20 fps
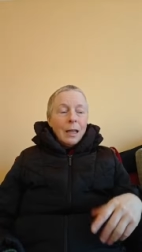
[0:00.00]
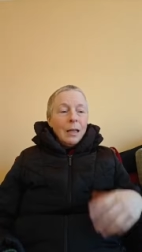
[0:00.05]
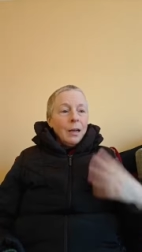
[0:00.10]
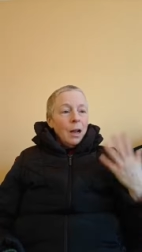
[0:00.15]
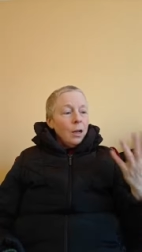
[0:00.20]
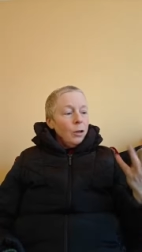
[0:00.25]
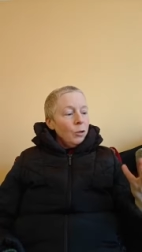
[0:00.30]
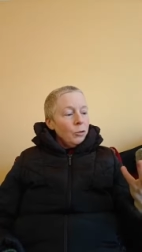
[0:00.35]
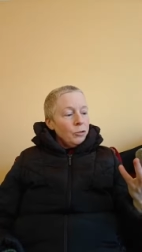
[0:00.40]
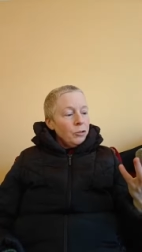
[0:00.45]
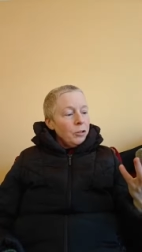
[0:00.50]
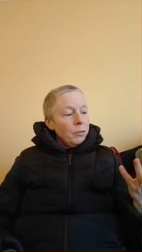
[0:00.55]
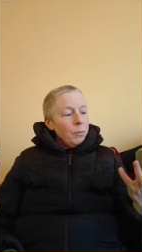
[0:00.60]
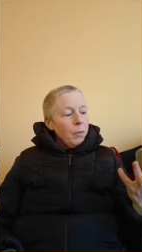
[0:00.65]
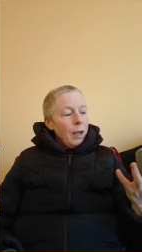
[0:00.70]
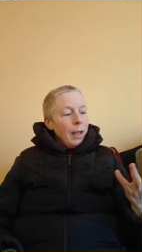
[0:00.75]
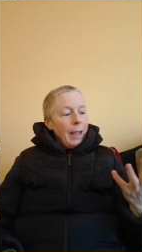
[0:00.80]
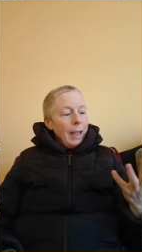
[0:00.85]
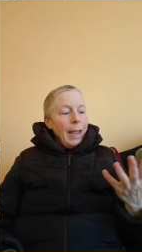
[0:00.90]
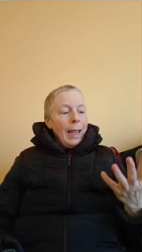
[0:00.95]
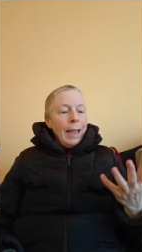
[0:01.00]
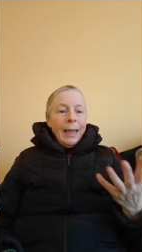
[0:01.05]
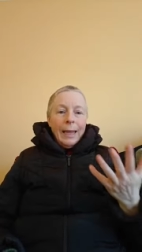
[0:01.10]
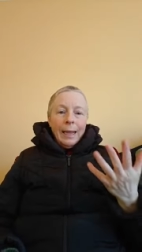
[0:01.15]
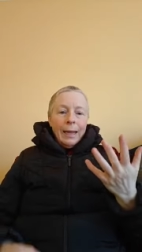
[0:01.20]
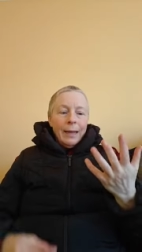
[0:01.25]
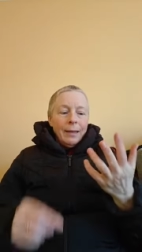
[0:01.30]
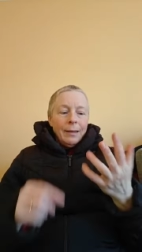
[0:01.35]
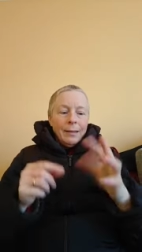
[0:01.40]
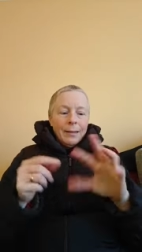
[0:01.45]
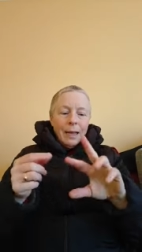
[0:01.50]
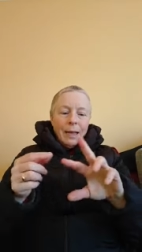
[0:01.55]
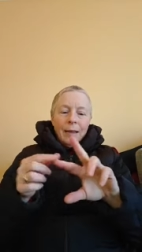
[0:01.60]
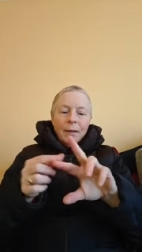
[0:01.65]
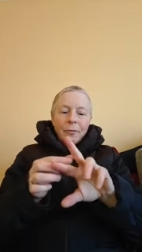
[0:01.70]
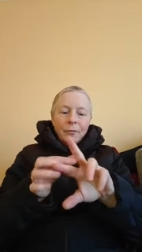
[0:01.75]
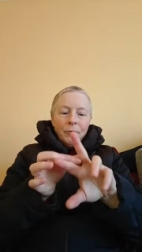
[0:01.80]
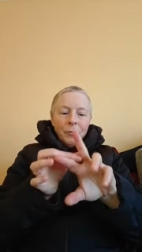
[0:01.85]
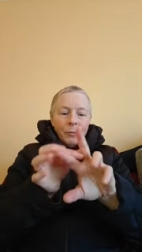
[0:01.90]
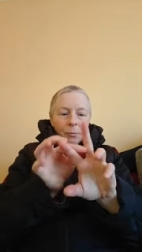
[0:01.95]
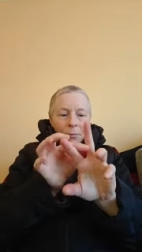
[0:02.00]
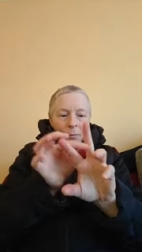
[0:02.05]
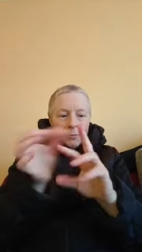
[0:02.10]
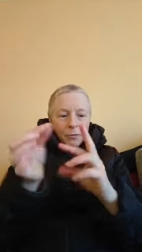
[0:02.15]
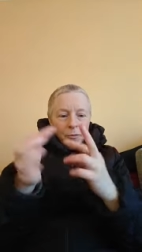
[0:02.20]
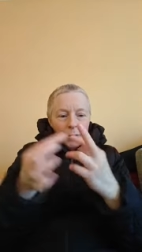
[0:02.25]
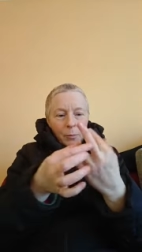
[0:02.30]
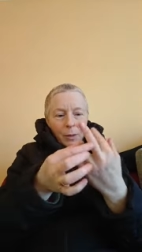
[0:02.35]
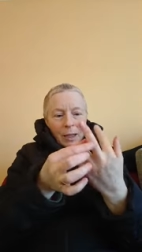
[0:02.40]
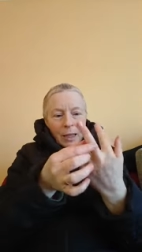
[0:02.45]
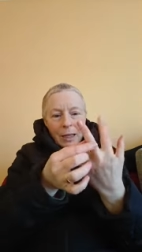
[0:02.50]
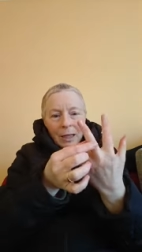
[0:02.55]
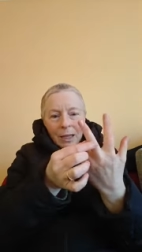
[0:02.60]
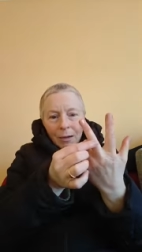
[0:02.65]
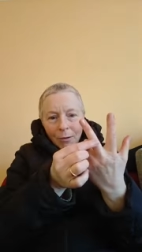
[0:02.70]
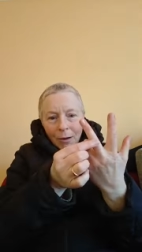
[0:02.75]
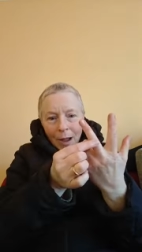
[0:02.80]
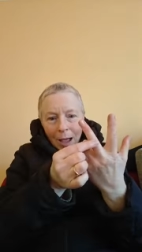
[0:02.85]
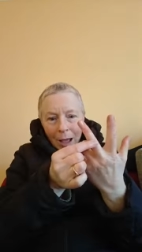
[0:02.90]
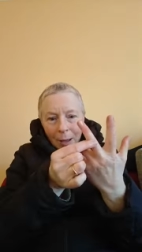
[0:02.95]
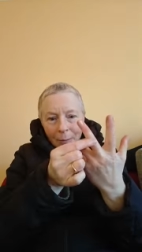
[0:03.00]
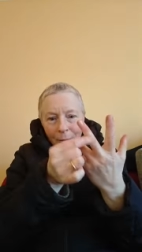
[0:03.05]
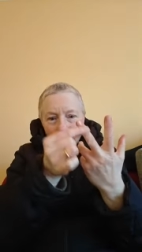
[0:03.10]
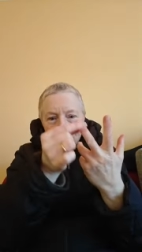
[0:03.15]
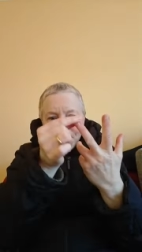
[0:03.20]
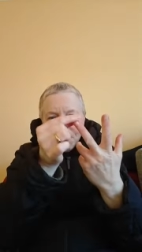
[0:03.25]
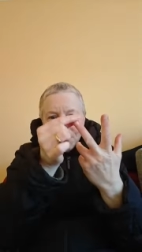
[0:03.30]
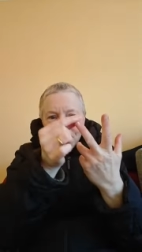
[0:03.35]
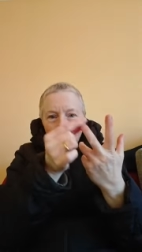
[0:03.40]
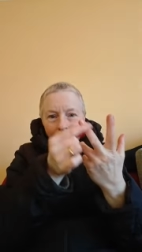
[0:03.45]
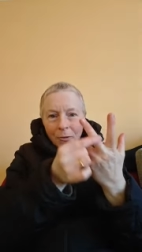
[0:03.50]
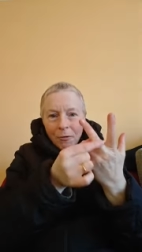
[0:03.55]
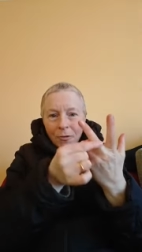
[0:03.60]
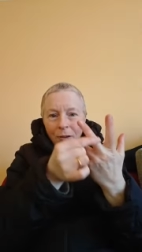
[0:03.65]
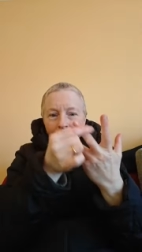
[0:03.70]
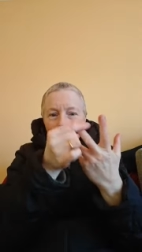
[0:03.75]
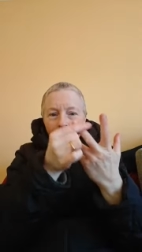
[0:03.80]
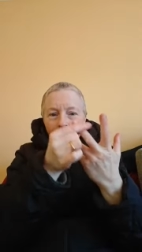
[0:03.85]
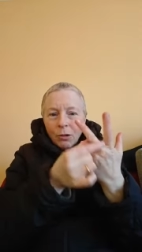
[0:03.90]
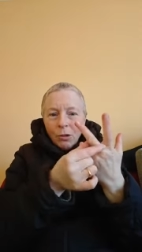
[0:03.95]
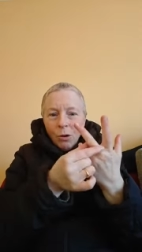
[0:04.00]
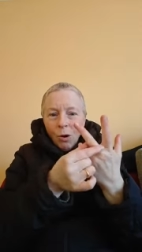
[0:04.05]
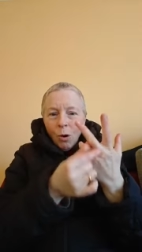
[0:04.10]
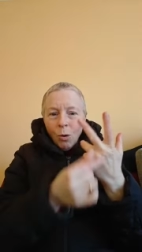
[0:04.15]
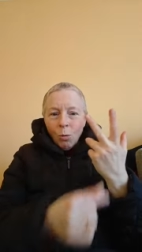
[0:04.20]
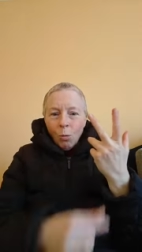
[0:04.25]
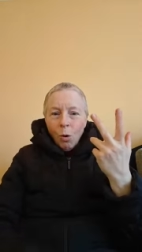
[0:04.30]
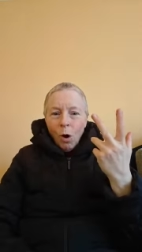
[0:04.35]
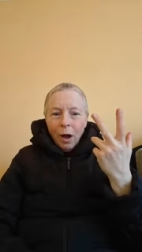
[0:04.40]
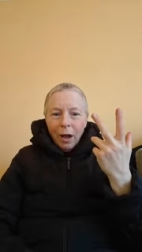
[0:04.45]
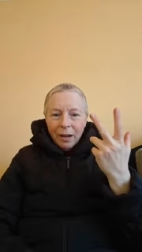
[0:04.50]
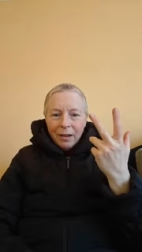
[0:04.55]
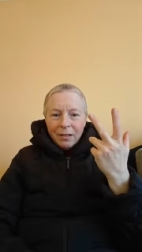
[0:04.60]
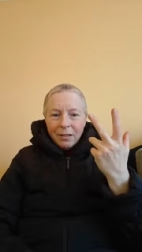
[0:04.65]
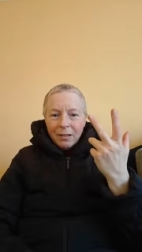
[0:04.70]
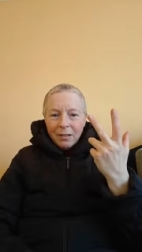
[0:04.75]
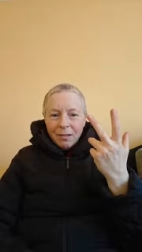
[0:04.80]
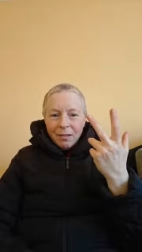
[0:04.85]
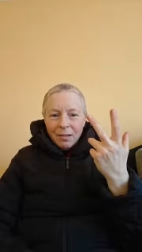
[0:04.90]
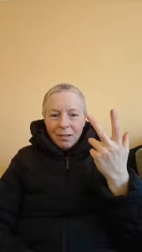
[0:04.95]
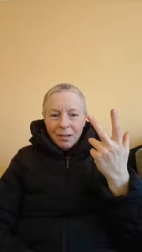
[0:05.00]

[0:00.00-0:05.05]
And I looked at my hand, and from here up, my finger had gone white.